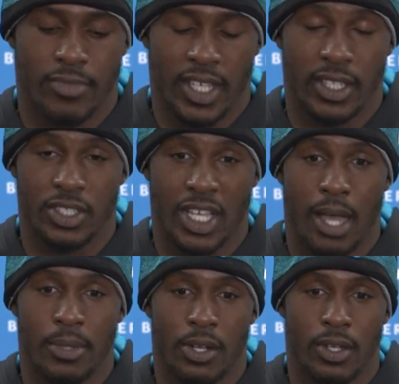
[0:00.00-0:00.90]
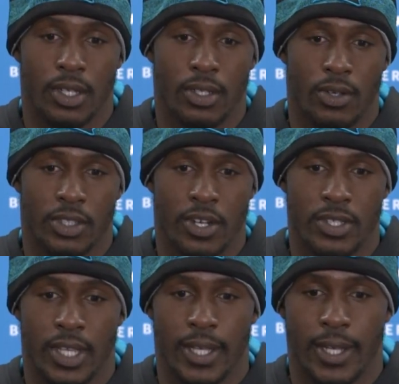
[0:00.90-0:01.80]
and get the job done on, on
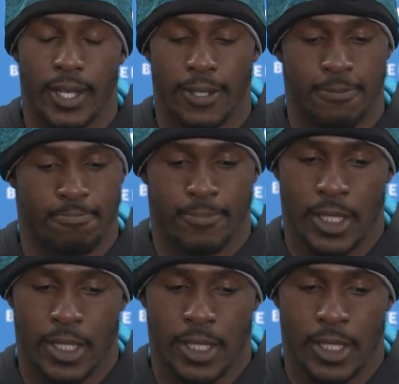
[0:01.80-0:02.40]
Thursday. Um,